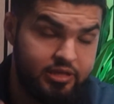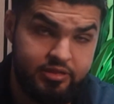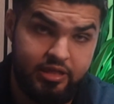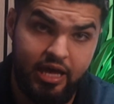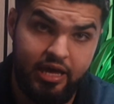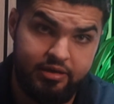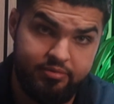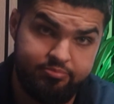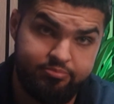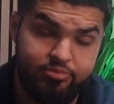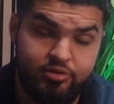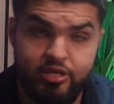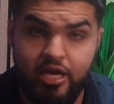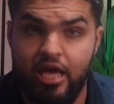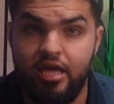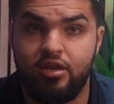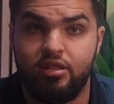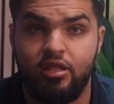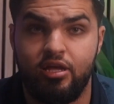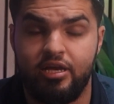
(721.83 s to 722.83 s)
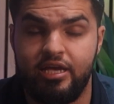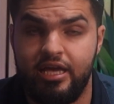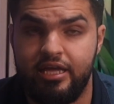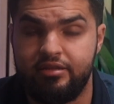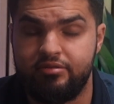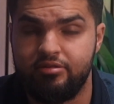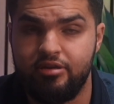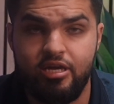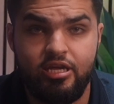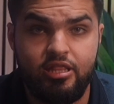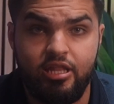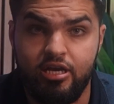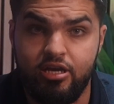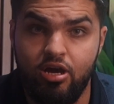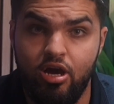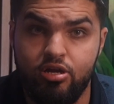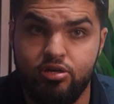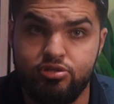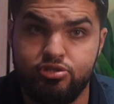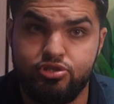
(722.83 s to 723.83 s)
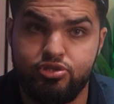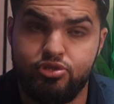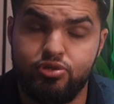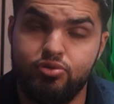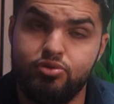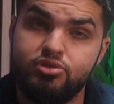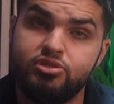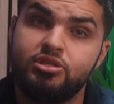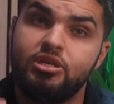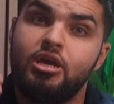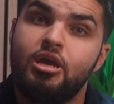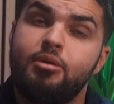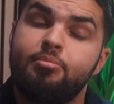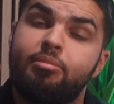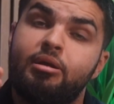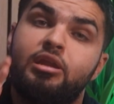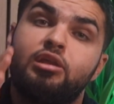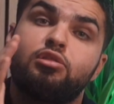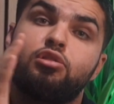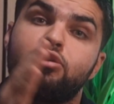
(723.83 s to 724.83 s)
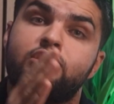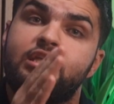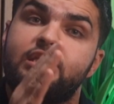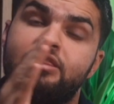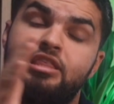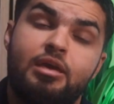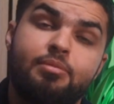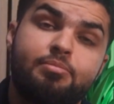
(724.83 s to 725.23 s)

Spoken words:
That catalog had like 100 SKUs, but it looked at the